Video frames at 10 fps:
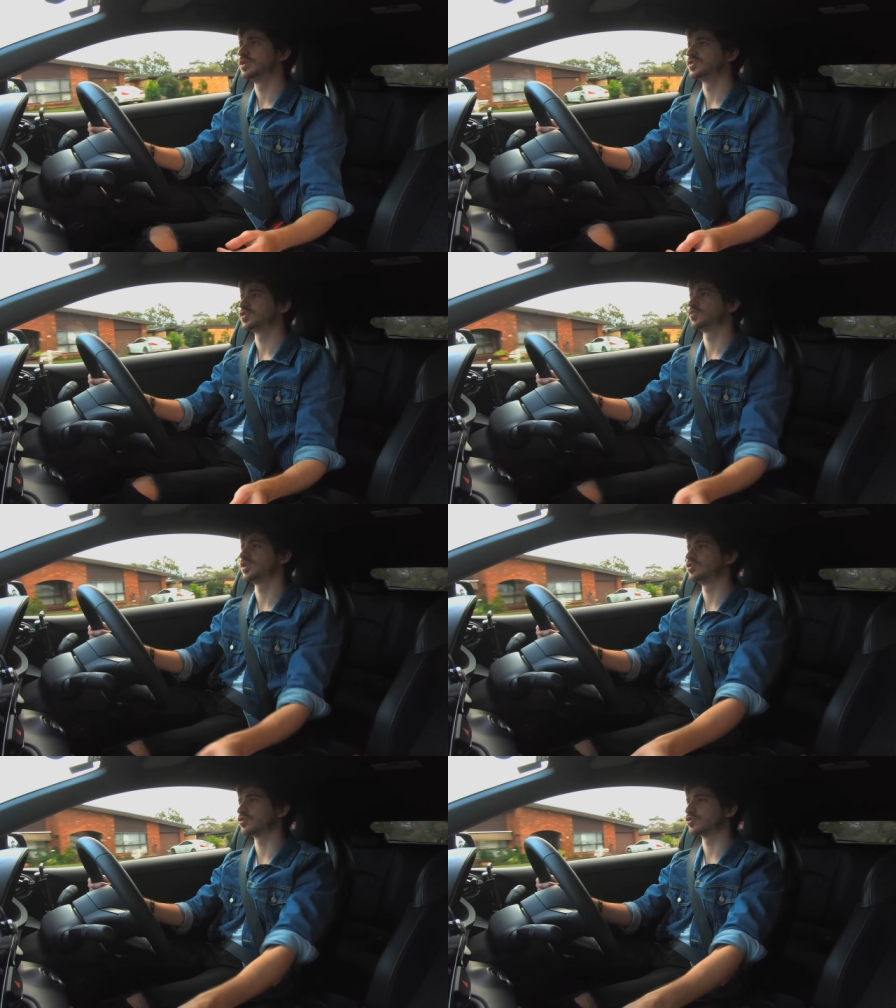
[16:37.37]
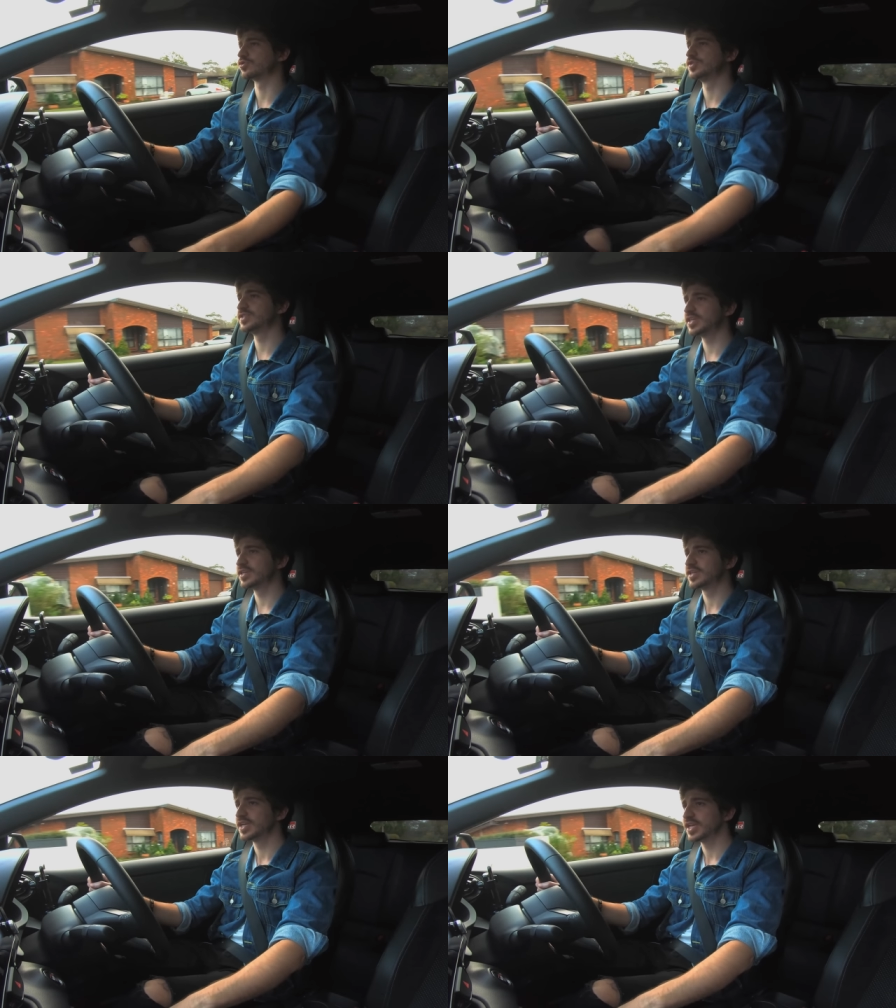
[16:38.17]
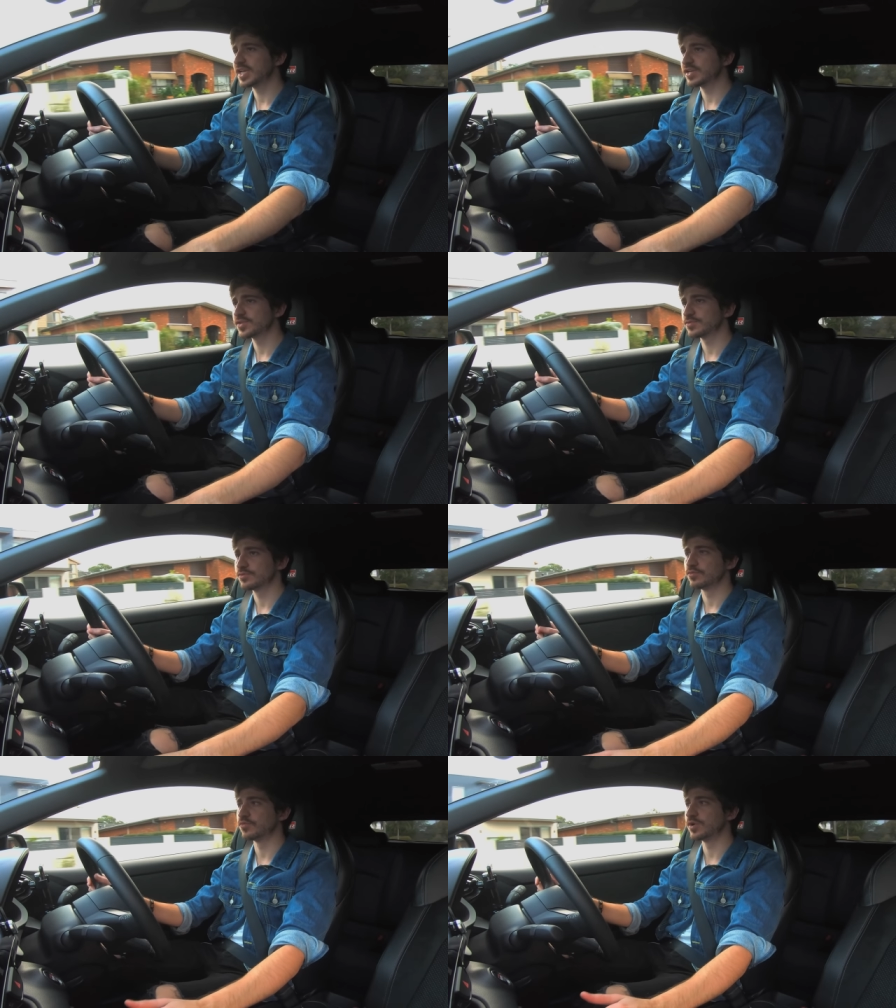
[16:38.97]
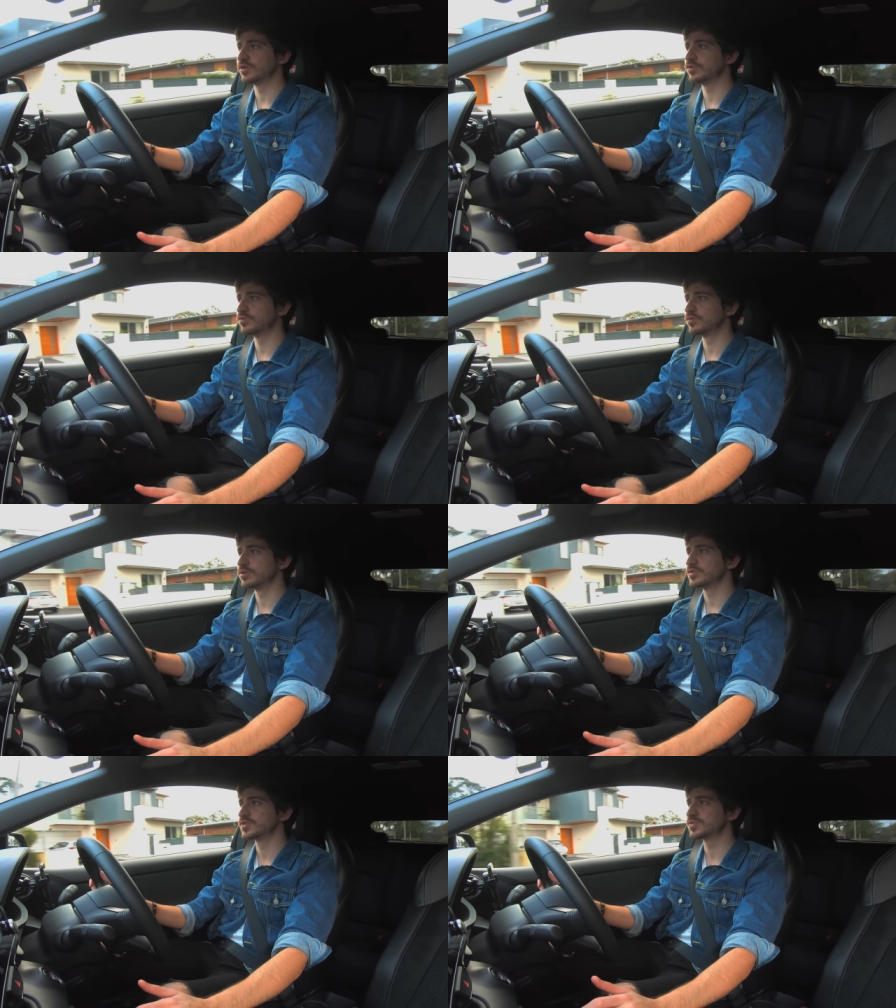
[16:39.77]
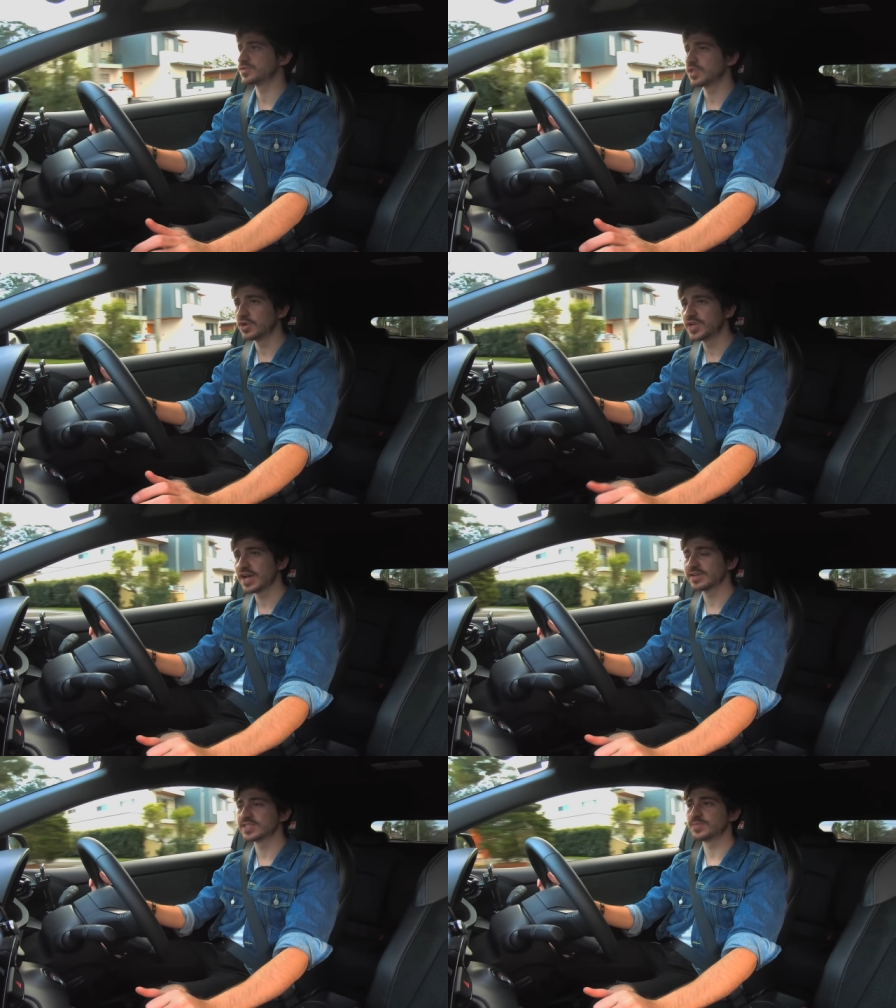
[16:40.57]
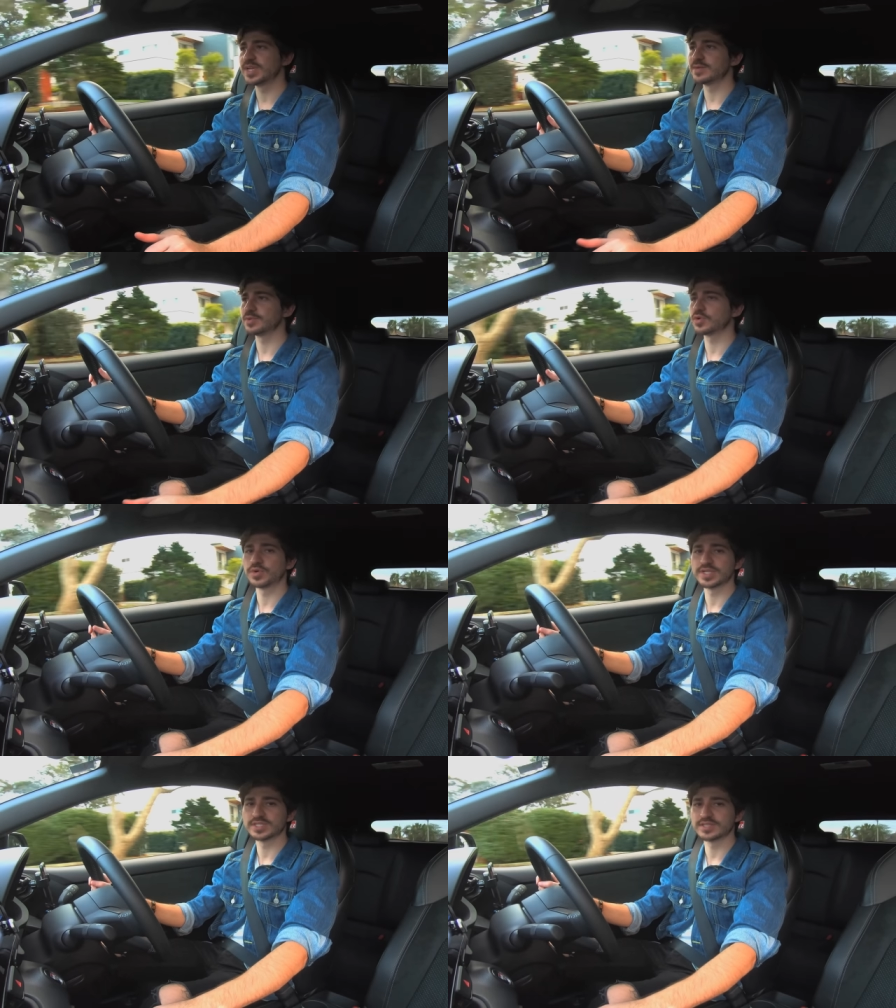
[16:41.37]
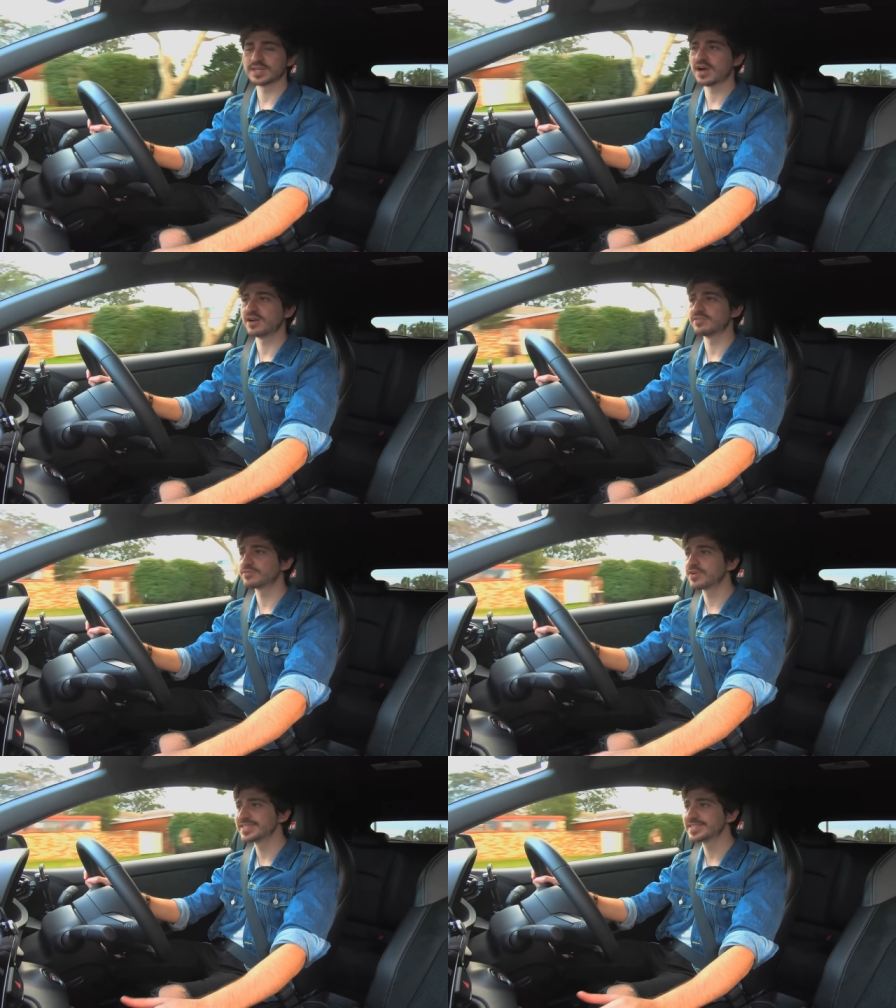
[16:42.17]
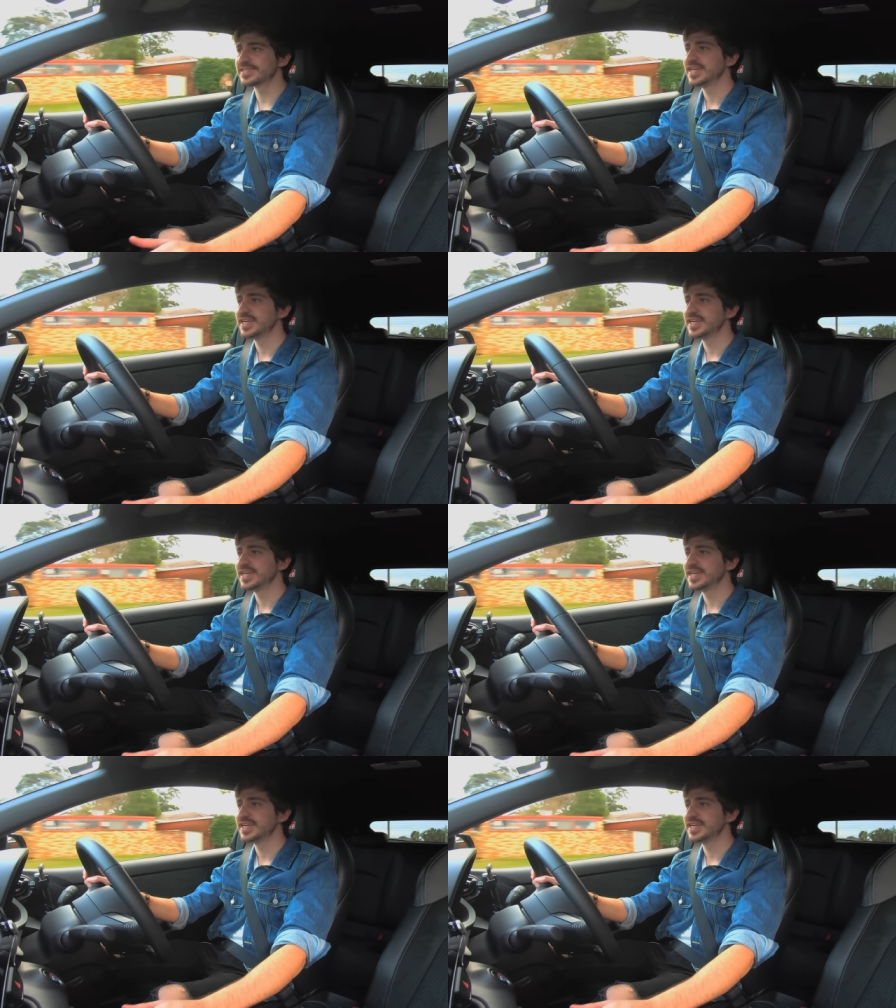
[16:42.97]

So when you're cruising, it will slow down and speed up according to the car in front.